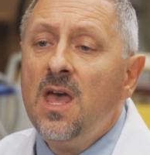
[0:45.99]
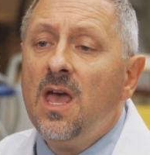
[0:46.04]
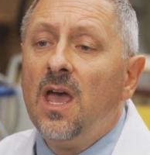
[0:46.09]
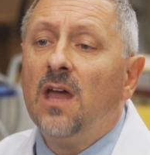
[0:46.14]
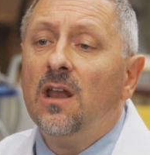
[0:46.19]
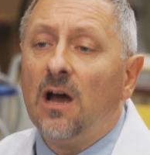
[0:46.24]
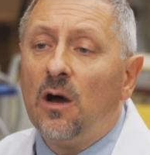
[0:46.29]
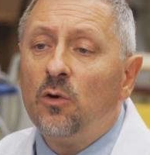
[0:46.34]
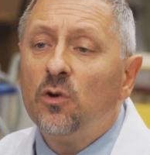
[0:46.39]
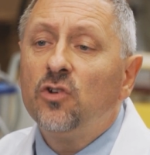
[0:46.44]

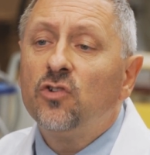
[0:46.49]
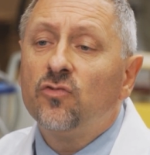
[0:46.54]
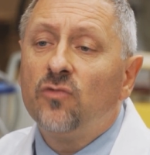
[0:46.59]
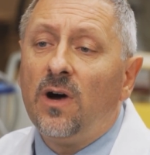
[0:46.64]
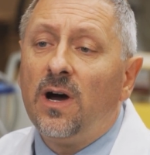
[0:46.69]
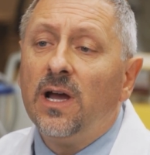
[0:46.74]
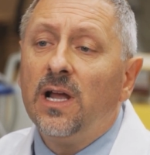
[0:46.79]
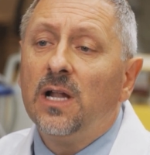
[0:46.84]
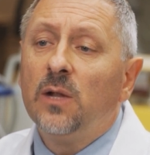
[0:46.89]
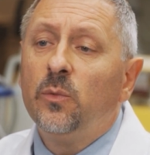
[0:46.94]
In our
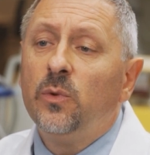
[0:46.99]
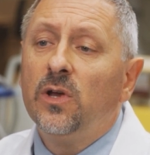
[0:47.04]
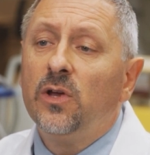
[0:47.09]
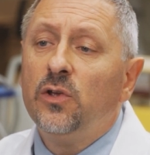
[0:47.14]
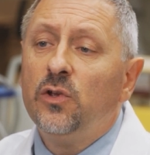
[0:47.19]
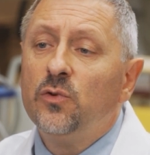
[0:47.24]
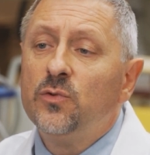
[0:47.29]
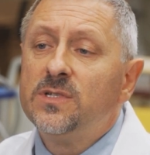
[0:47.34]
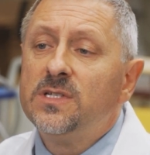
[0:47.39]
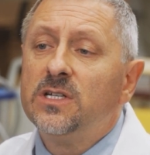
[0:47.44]
trial, we are
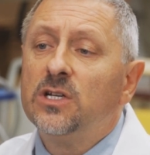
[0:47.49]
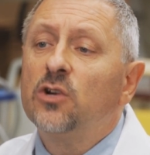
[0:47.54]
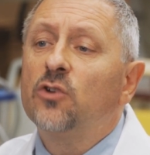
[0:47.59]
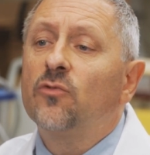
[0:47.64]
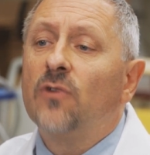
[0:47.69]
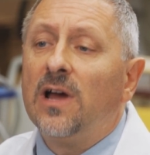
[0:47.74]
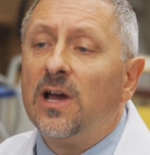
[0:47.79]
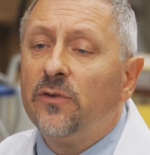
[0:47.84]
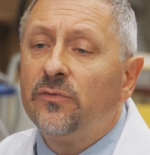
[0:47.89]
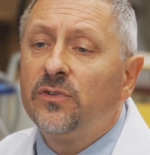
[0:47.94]
using a
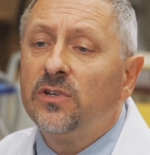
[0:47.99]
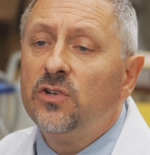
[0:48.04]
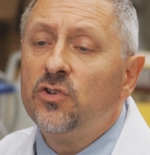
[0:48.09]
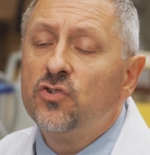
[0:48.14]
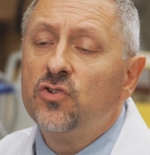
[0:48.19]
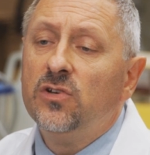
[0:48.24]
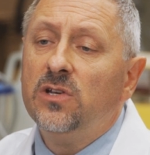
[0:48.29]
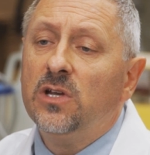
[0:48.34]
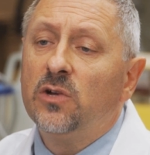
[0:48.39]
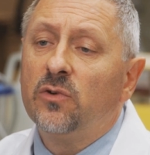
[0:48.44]
graft
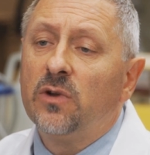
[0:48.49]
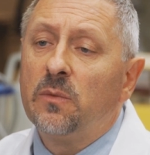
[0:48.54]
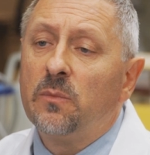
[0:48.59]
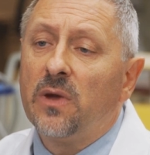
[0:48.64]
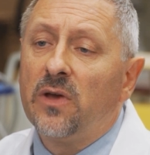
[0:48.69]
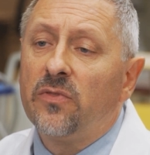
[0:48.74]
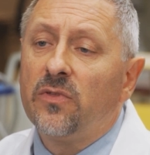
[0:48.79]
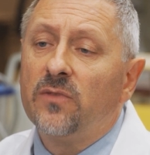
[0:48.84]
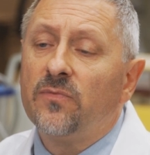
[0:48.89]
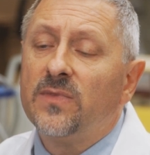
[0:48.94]
engineering
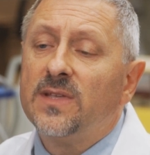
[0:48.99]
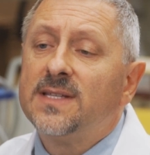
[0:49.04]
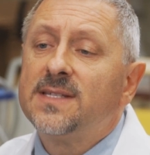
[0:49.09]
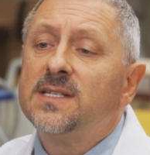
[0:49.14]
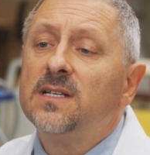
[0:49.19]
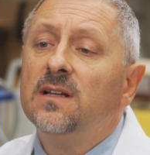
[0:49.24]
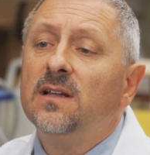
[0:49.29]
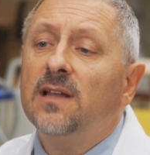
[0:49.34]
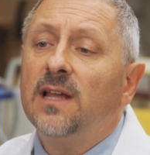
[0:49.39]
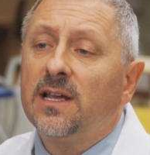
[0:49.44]
method that
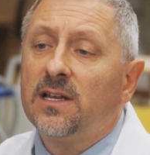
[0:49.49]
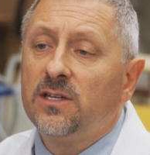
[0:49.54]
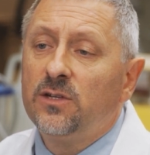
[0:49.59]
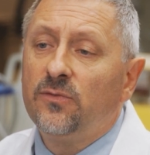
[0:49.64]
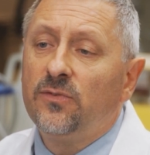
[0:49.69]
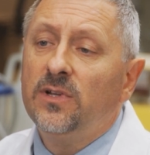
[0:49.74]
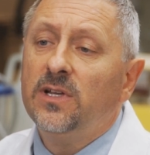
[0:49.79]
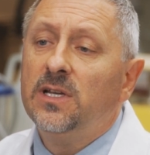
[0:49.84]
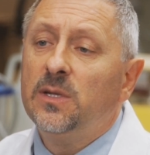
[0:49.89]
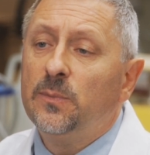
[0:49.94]

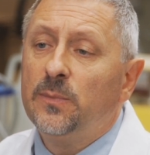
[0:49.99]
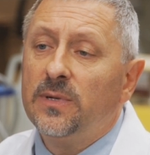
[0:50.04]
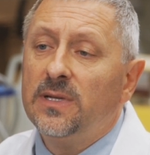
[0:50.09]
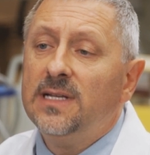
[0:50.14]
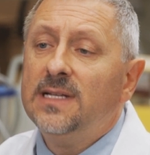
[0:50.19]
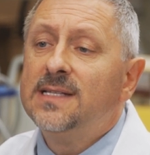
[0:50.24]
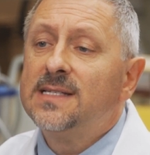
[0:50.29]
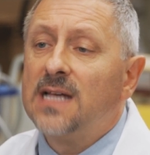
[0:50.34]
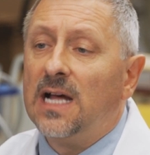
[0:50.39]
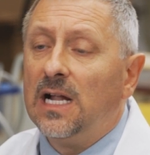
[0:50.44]
selectively
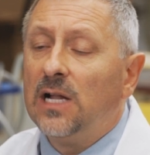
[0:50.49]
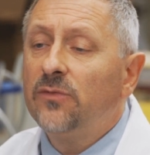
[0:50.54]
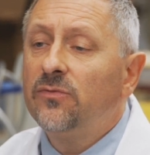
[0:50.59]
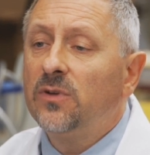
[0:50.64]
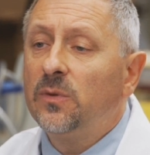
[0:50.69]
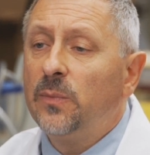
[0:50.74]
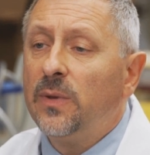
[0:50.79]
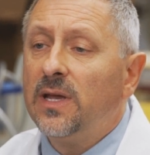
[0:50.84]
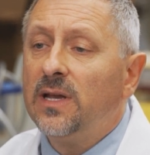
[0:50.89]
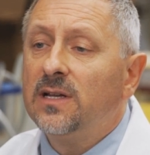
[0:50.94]
depletes
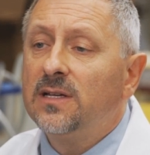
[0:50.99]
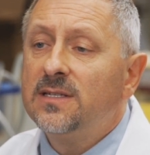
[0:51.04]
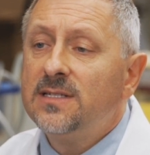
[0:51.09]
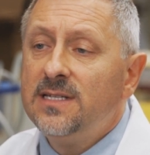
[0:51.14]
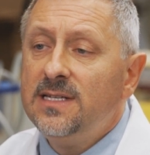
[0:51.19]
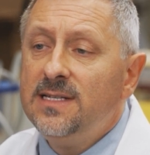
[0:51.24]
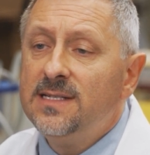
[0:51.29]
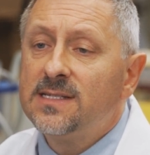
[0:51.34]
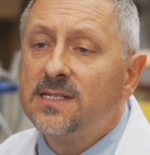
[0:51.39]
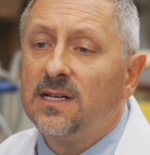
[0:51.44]
alpha beta
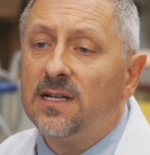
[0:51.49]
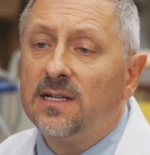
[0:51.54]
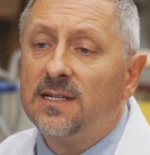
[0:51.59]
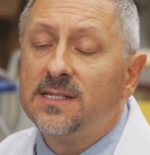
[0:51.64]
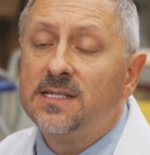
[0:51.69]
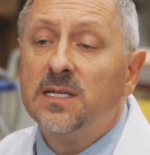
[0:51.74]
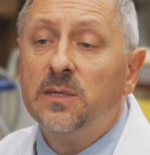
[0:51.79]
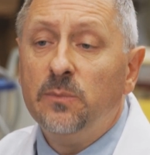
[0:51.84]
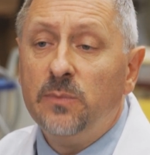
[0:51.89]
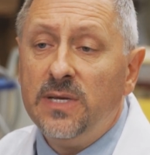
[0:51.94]
T
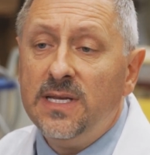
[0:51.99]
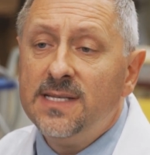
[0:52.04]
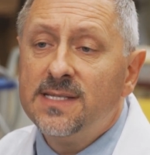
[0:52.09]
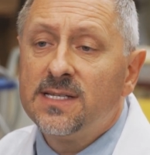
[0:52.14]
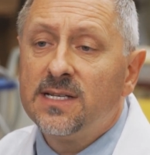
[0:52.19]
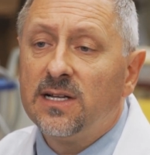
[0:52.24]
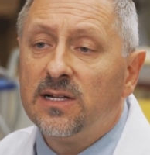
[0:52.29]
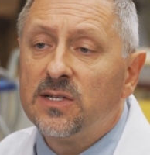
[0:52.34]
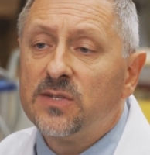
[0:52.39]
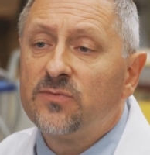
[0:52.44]
cells and B
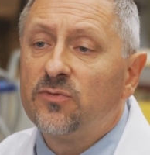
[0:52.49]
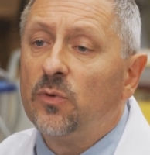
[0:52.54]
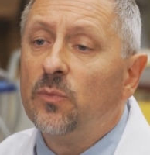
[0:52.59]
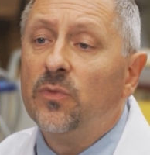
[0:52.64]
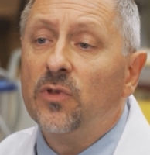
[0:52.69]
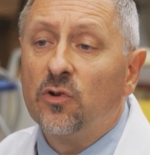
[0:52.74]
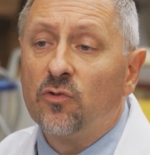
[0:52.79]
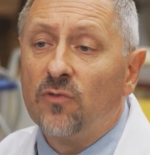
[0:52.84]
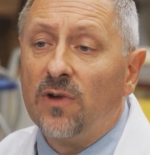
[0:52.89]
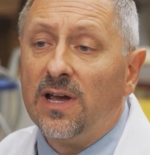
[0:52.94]
cells from
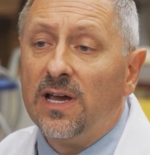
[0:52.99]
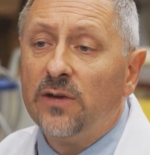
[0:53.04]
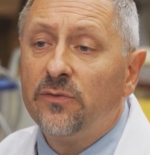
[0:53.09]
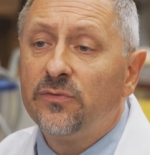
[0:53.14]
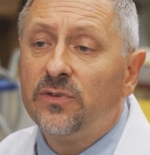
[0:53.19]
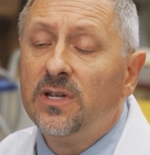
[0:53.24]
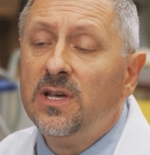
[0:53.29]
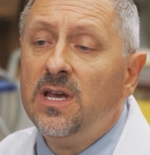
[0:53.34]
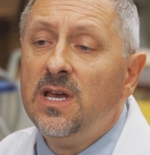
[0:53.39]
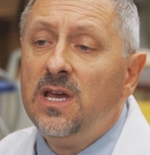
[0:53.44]
the graft,